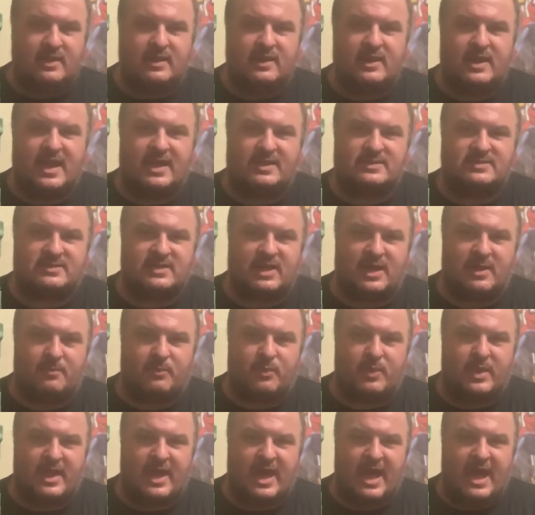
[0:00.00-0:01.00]
Next up,
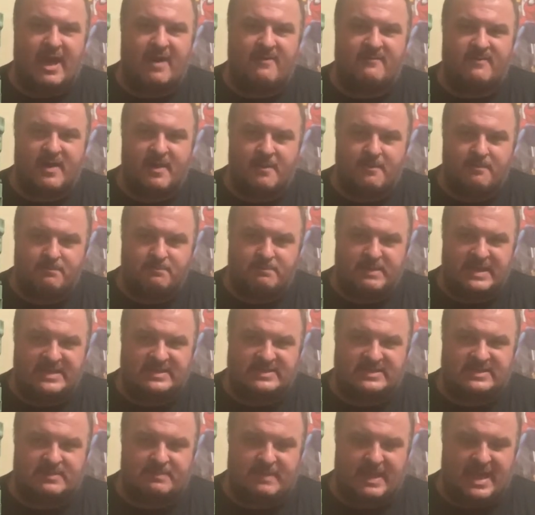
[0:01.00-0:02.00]
we have
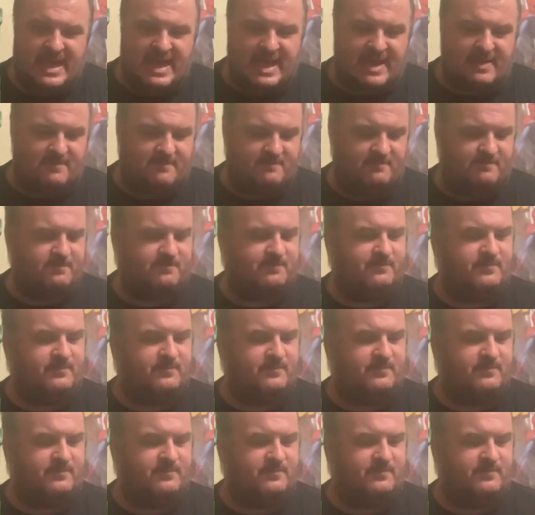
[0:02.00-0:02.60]
Beastman.